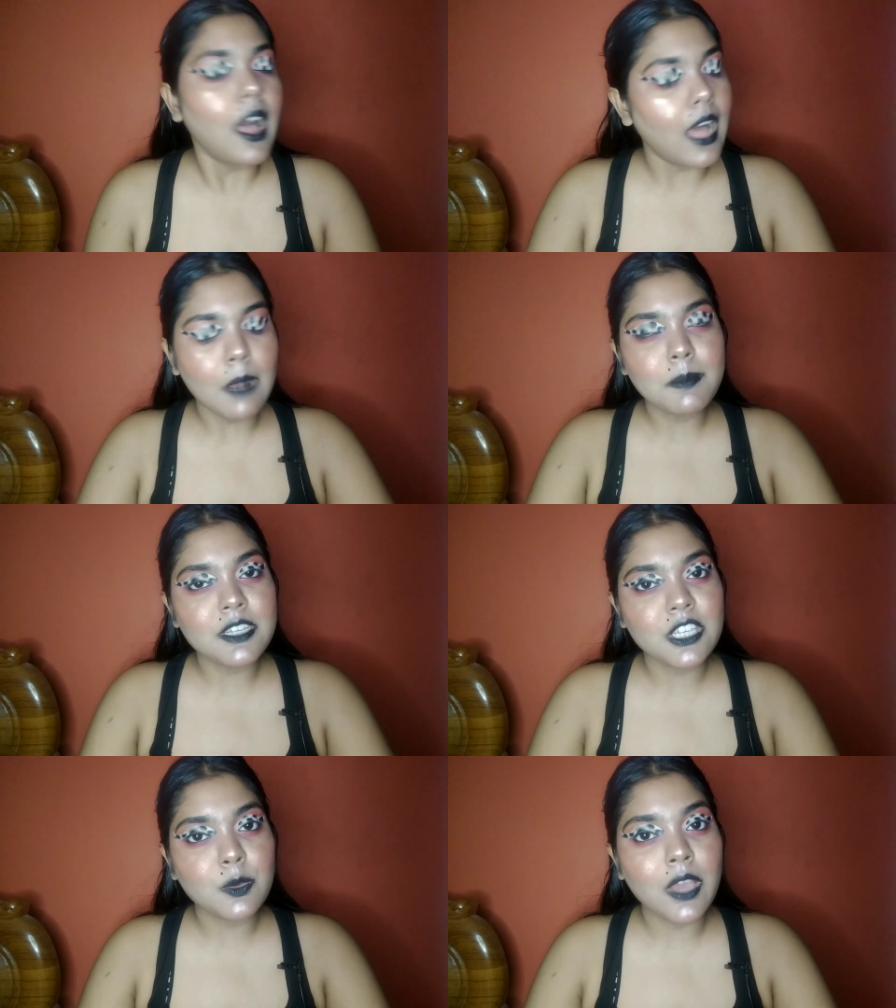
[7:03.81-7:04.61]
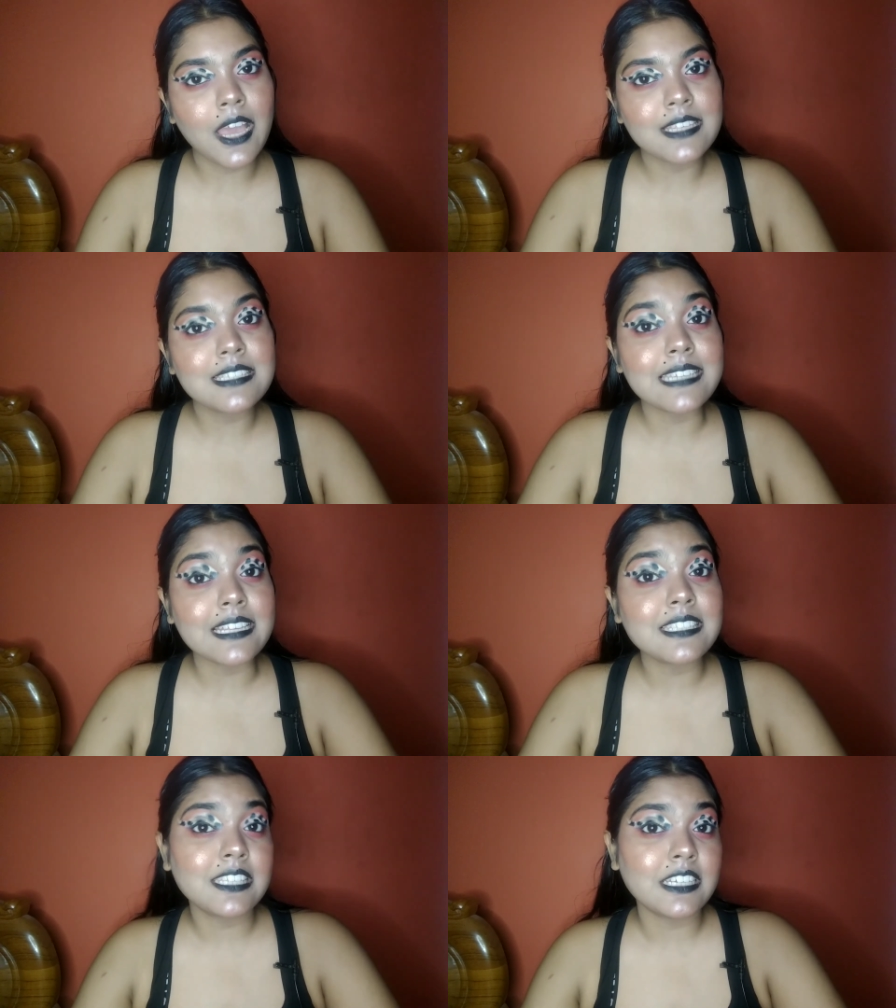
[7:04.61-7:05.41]
I'll be meeting you guys
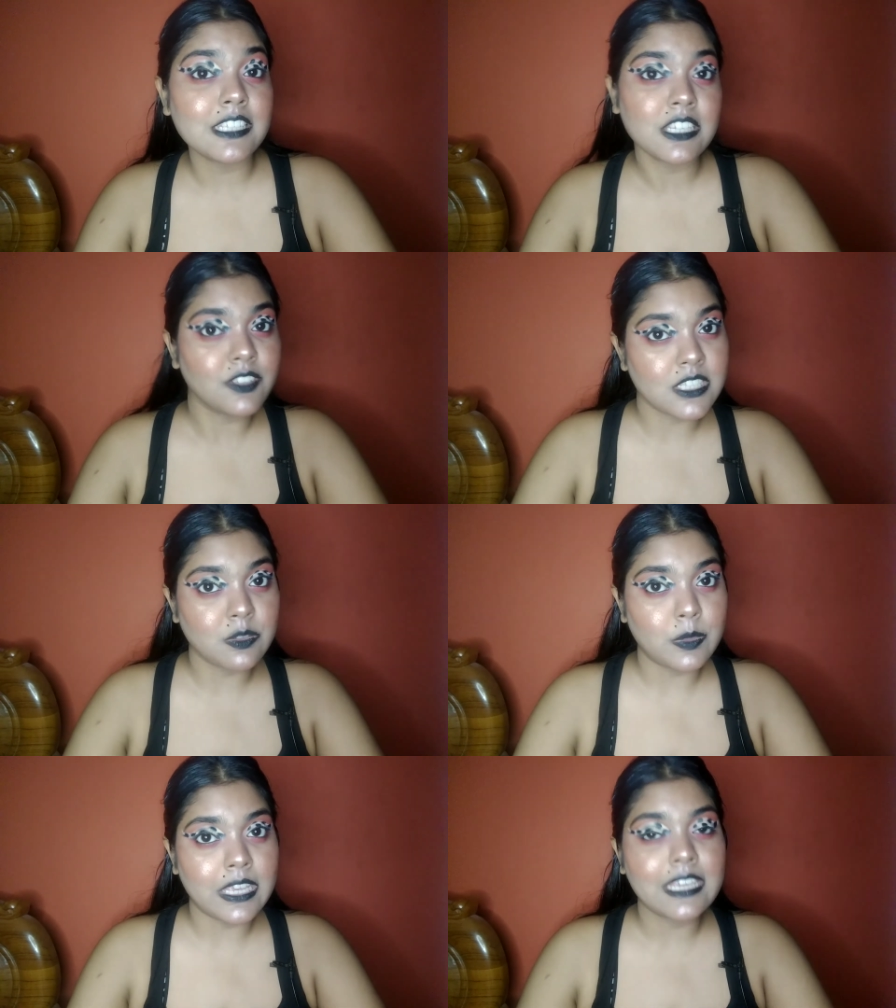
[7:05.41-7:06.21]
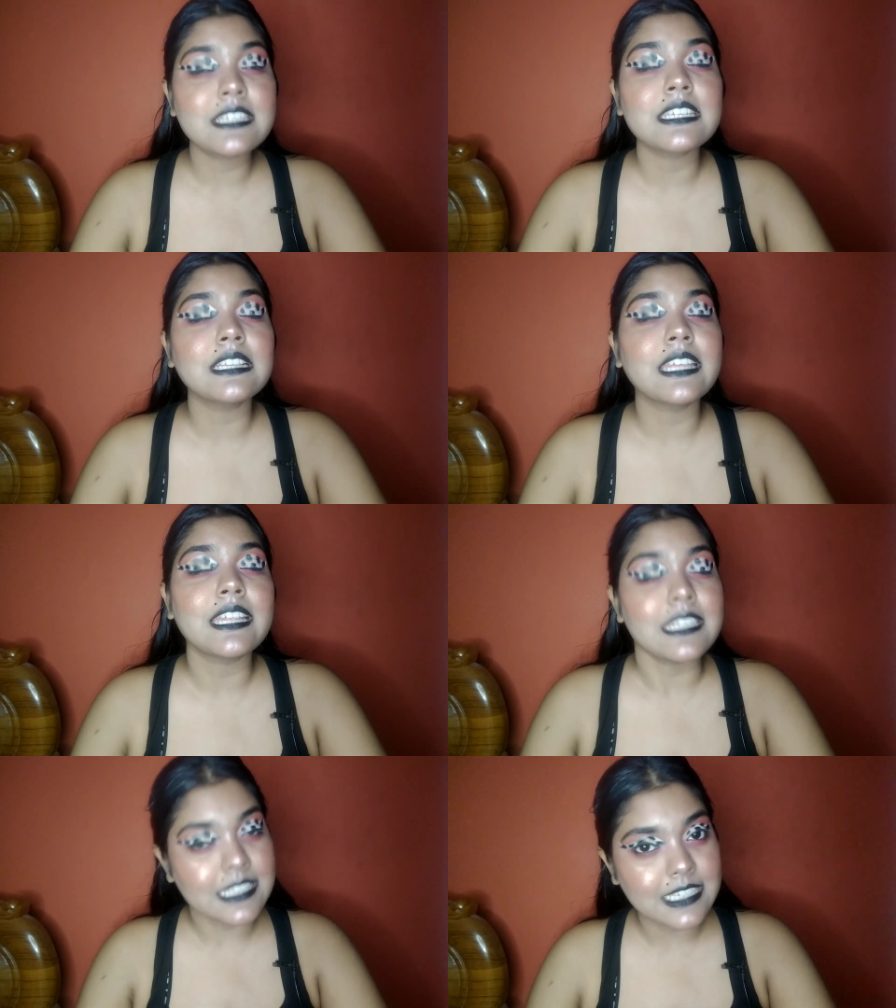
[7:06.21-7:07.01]
next Thursday this week. Till
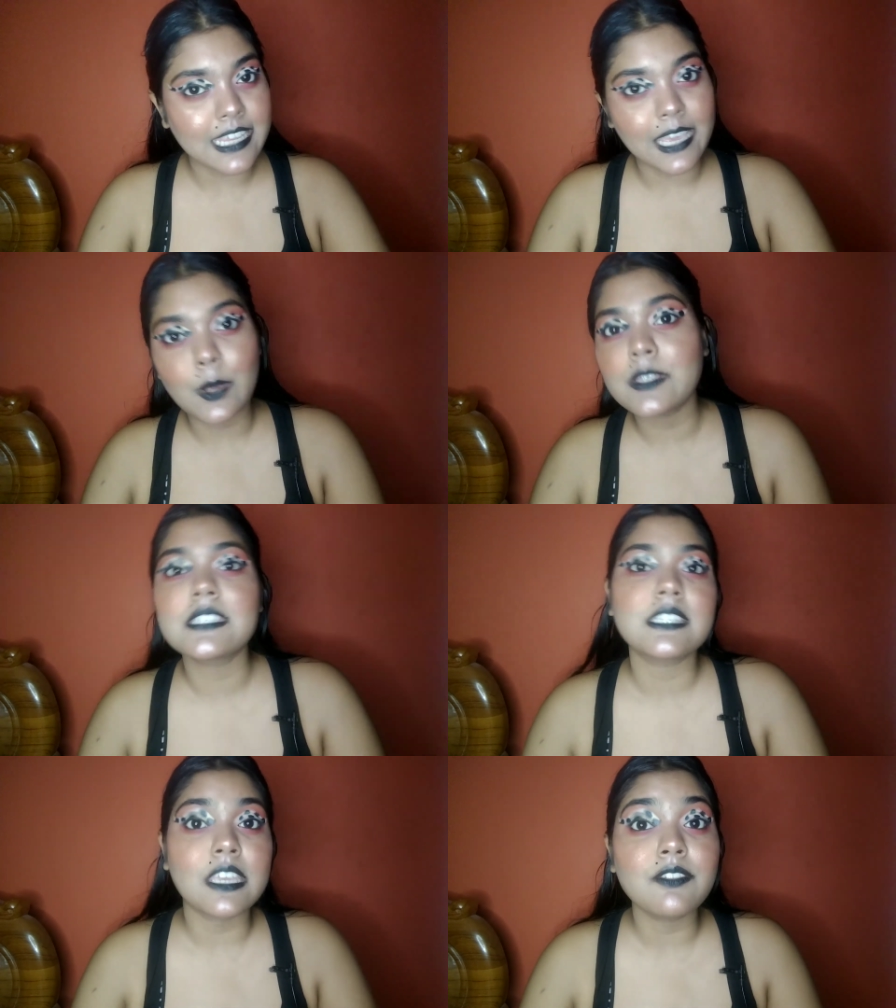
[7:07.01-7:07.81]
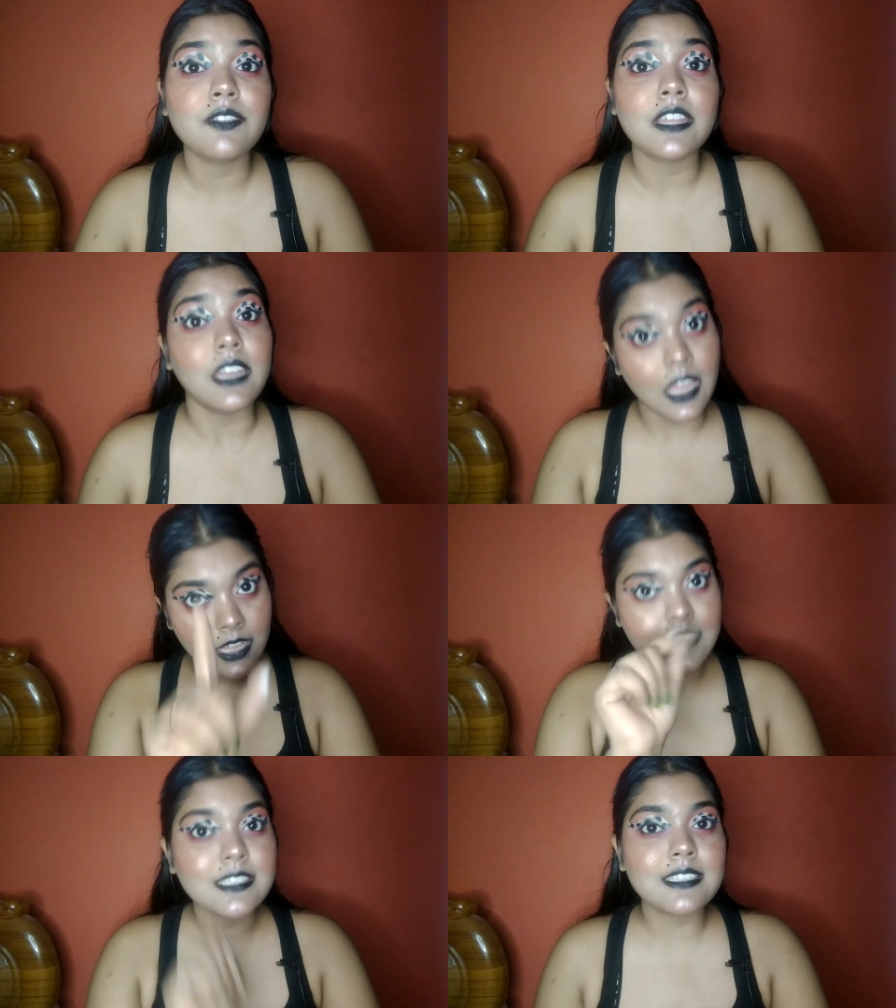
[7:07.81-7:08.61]
then, stay good, stay fit,
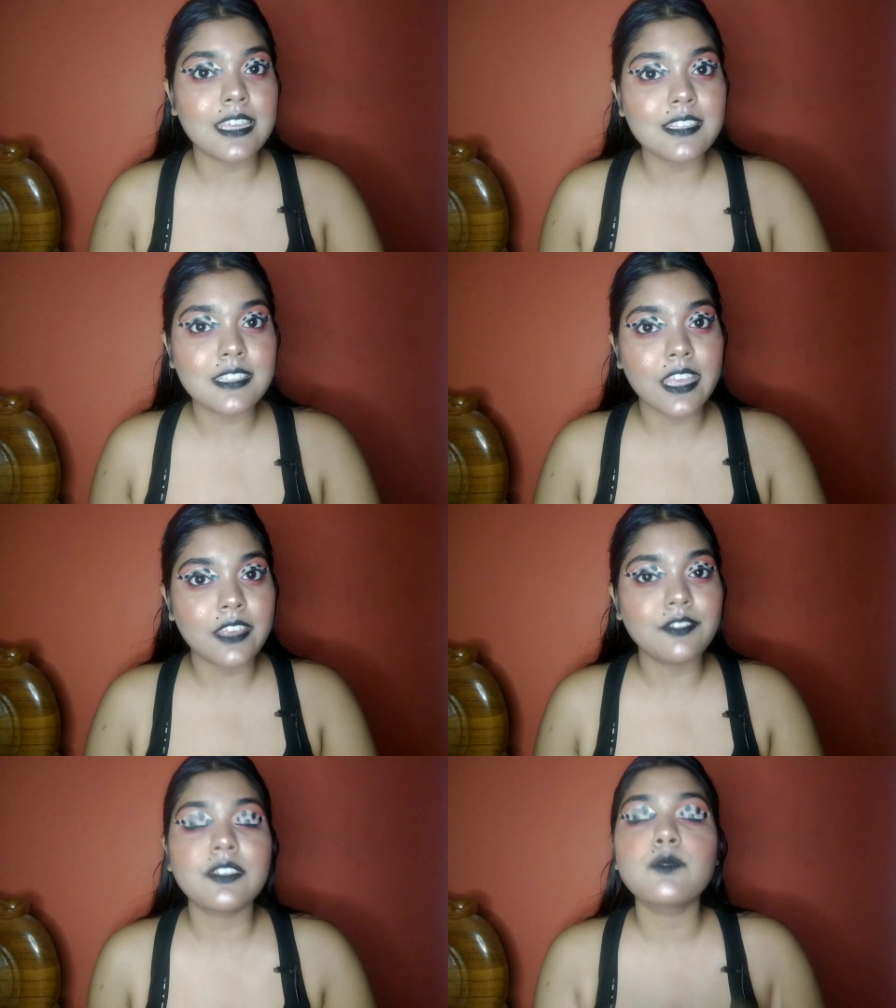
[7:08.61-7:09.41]
stay safe.